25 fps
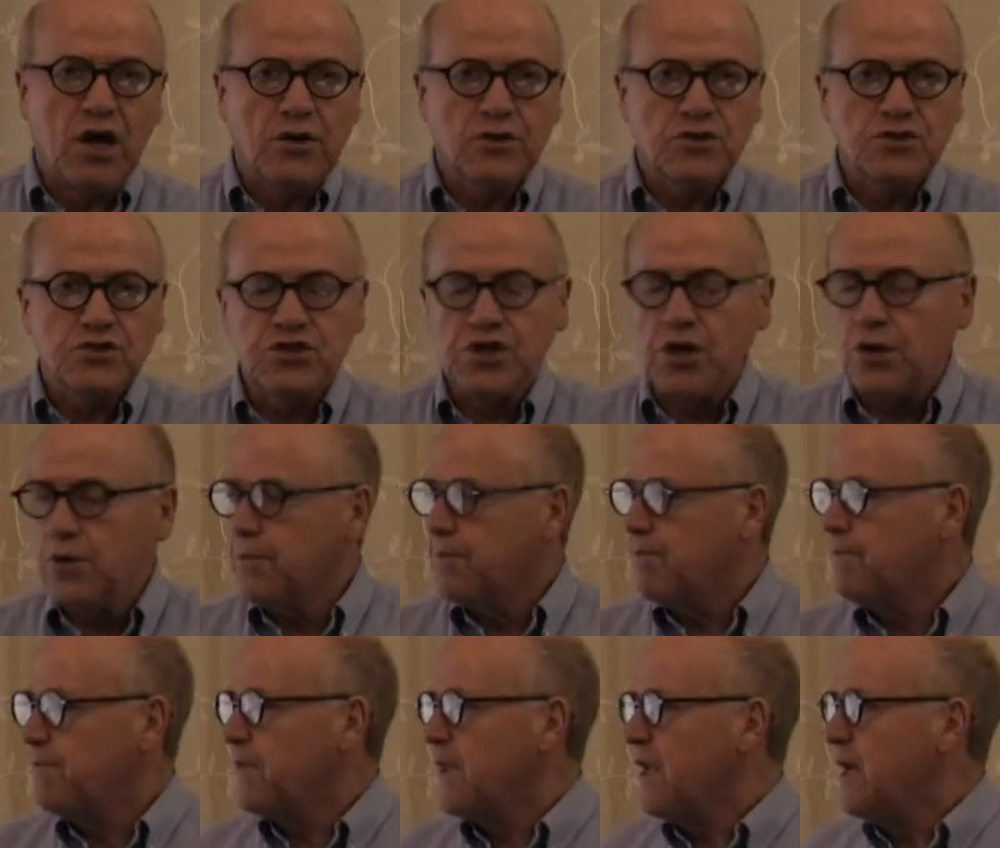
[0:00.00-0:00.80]

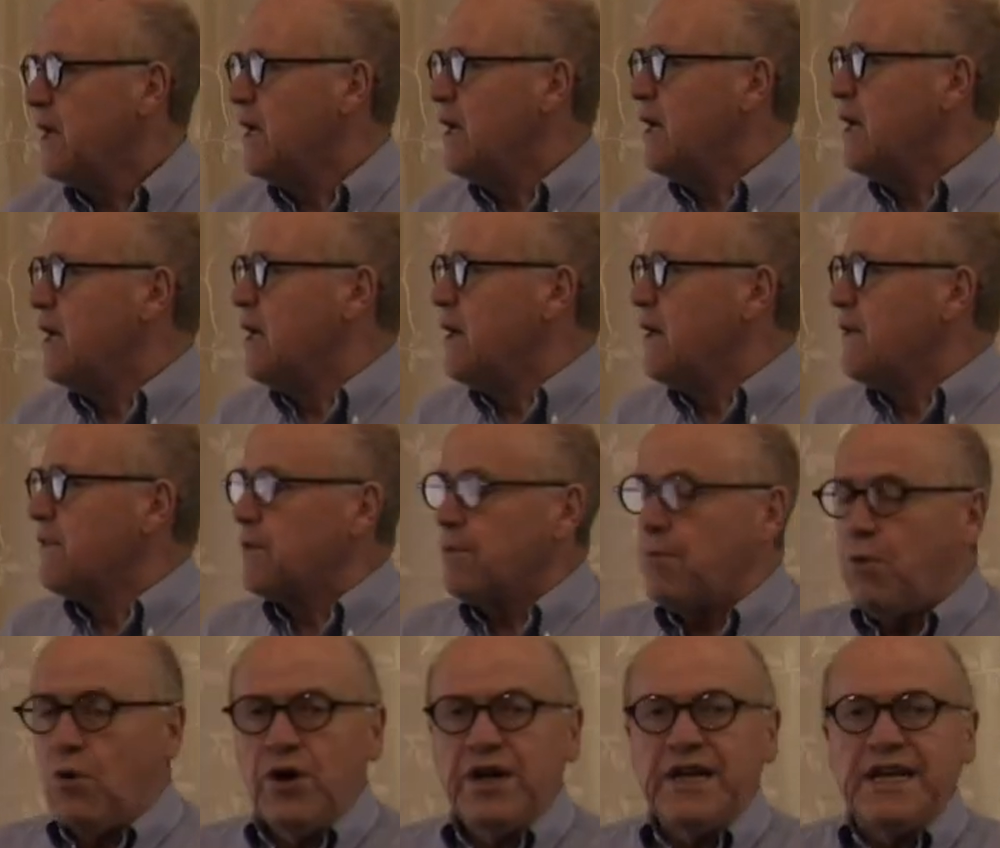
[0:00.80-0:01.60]
So
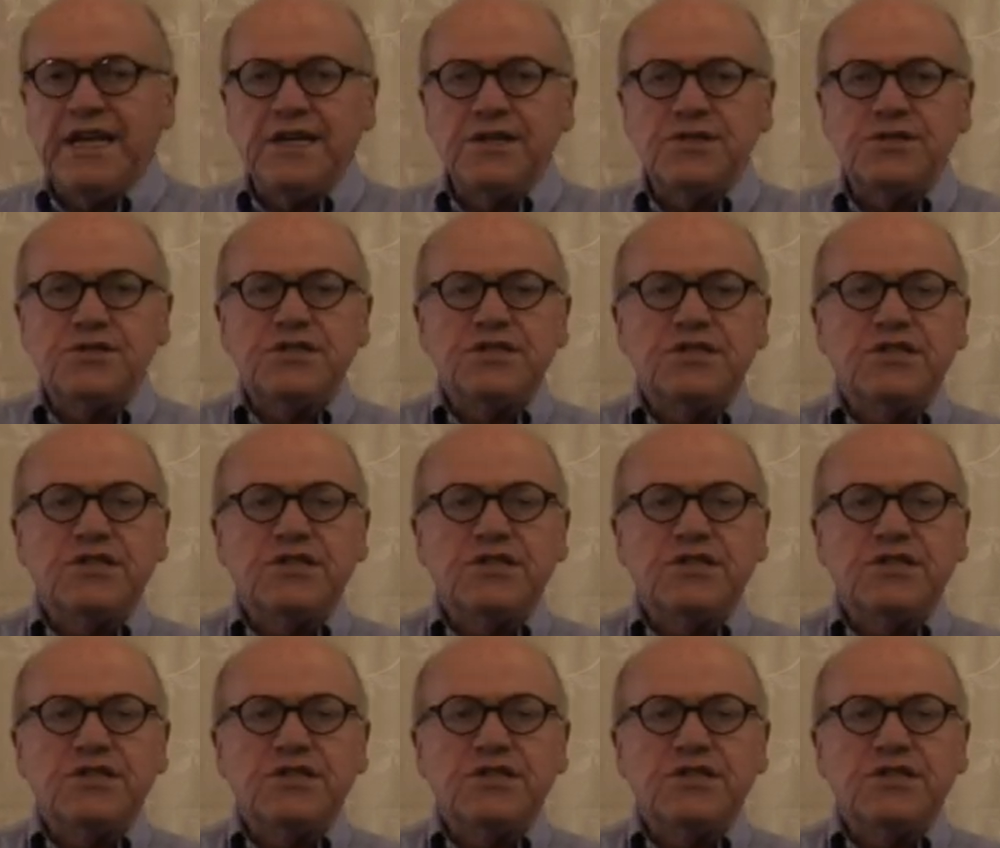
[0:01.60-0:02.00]
the point is,